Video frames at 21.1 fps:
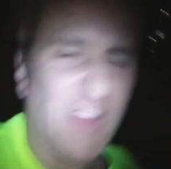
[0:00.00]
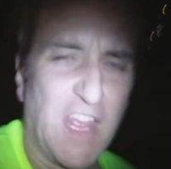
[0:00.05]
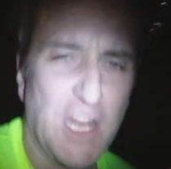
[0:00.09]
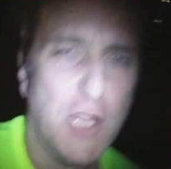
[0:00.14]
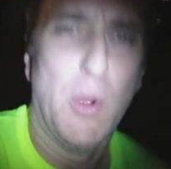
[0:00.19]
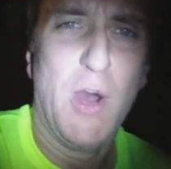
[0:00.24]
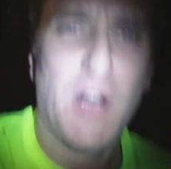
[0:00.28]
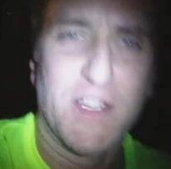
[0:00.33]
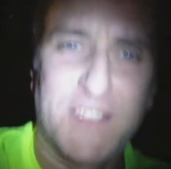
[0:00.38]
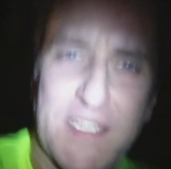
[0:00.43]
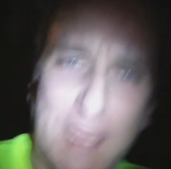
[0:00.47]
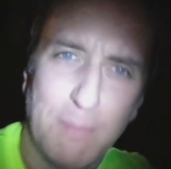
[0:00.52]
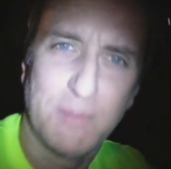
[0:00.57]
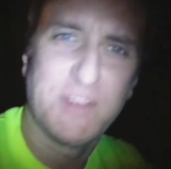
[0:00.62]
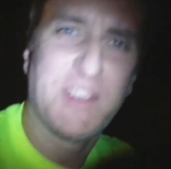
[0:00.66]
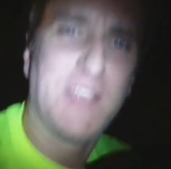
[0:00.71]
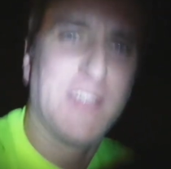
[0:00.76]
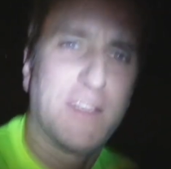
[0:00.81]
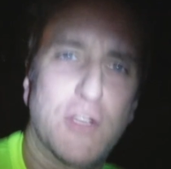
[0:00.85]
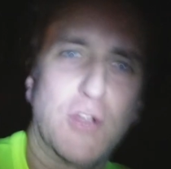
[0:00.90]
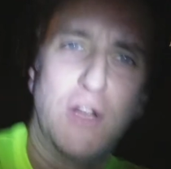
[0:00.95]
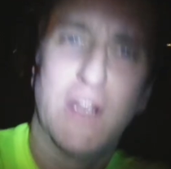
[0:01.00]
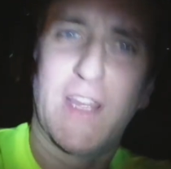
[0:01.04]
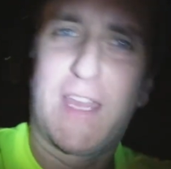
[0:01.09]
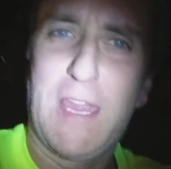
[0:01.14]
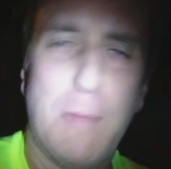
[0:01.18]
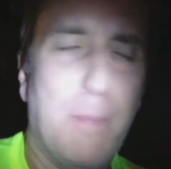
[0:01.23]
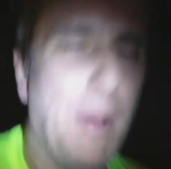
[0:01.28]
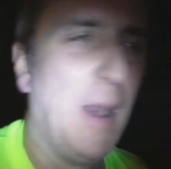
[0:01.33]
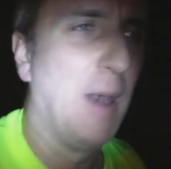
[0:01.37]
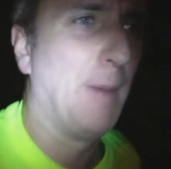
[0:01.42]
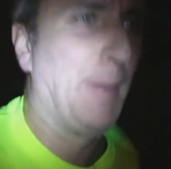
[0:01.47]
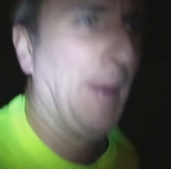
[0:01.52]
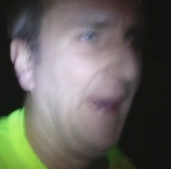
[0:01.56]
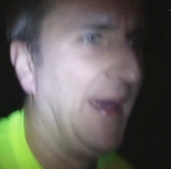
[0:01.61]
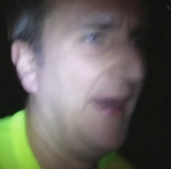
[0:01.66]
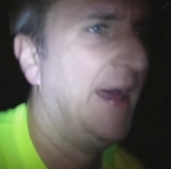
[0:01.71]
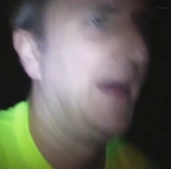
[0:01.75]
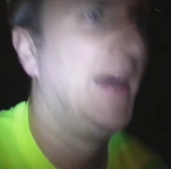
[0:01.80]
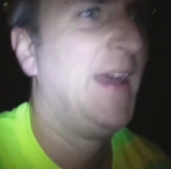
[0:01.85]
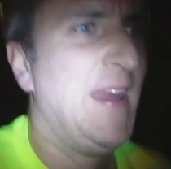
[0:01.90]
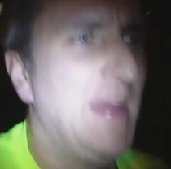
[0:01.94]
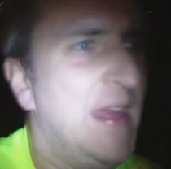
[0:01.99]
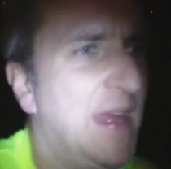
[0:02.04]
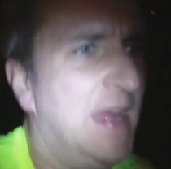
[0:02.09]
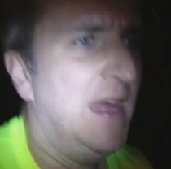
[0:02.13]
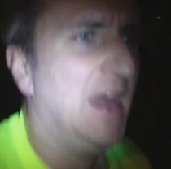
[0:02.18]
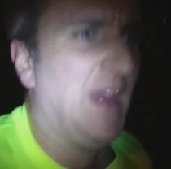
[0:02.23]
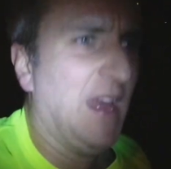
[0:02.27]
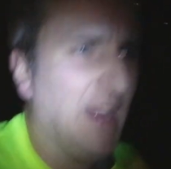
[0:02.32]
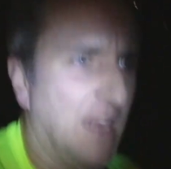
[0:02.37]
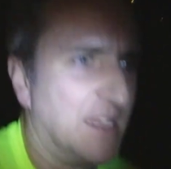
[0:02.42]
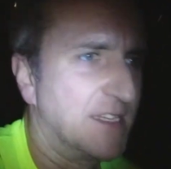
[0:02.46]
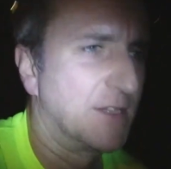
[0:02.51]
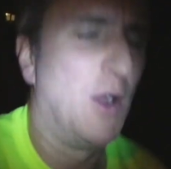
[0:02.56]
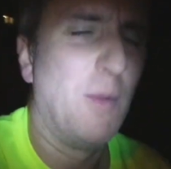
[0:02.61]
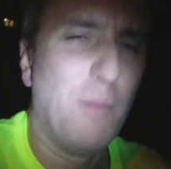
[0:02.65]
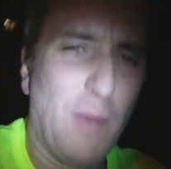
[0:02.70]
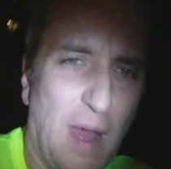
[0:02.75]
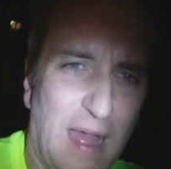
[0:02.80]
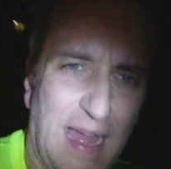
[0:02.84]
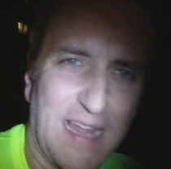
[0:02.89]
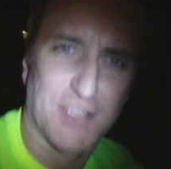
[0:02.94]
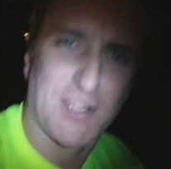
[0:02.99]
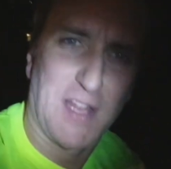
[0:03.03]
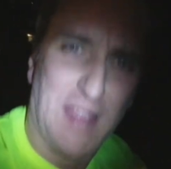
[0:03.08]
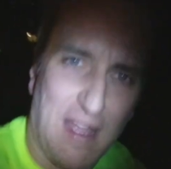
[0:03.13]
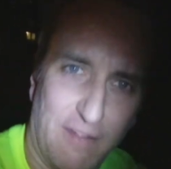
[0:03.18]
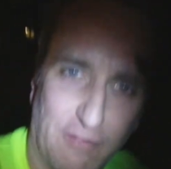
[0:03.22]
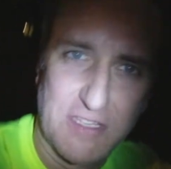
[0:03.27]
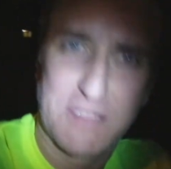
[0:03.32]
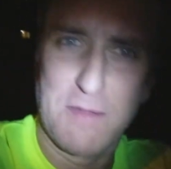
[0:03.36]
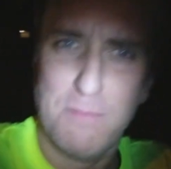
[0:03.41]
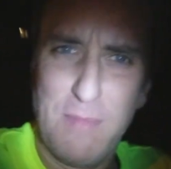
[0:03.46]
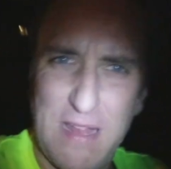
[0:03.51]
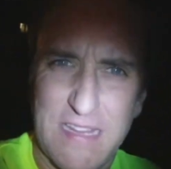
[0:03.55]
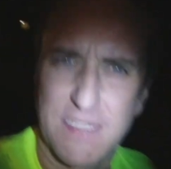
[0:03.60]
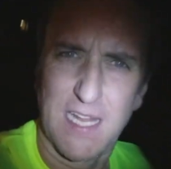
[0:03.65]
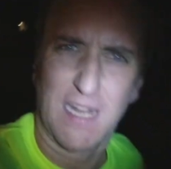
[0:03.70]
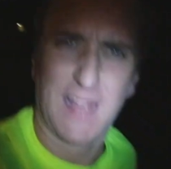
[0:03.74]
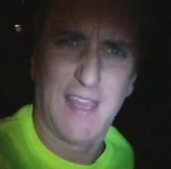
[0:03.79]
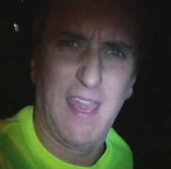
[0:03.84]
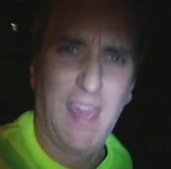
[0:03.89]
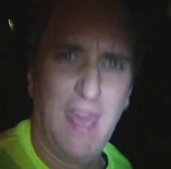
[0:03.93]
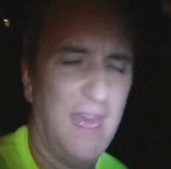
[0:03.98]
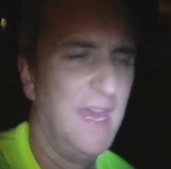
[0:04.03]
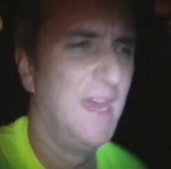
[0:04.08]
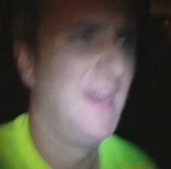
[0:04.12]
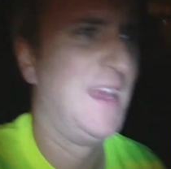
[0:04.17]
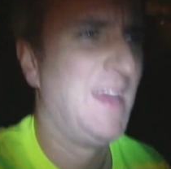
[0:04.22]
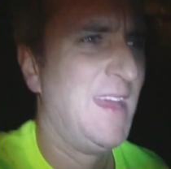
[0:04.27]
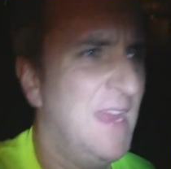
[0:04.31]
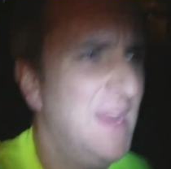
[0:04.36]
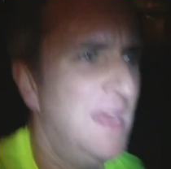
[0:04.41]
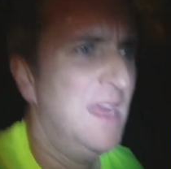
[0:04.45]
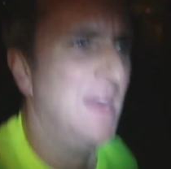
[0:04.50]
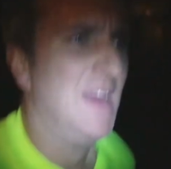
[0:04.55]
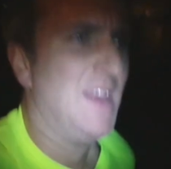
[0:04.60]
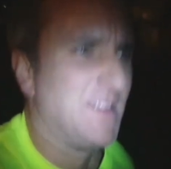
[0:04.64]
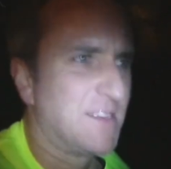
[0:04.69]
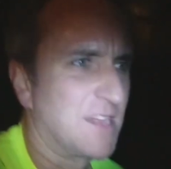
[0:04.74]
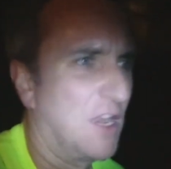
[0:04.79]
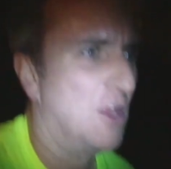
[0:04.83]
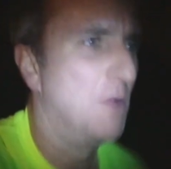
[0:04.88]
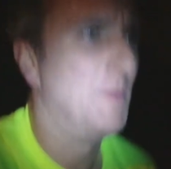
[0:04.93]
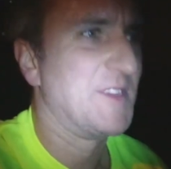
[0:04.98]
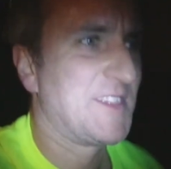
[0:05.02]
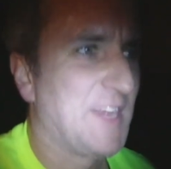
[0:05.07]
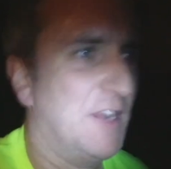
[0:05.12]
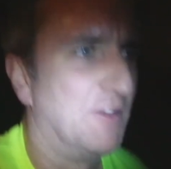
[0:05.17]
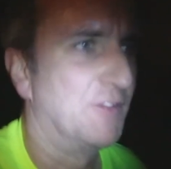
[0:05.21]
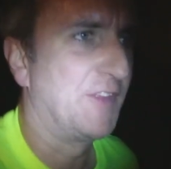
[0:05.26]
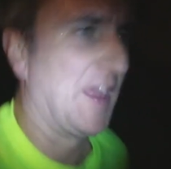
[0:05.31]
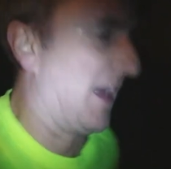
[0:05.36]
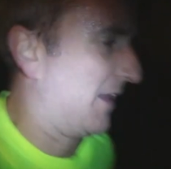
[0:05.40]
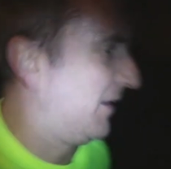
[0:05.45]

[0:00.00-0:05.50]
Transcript: then you are tempted to try and keep up. So I'm actually having to mentally slow myself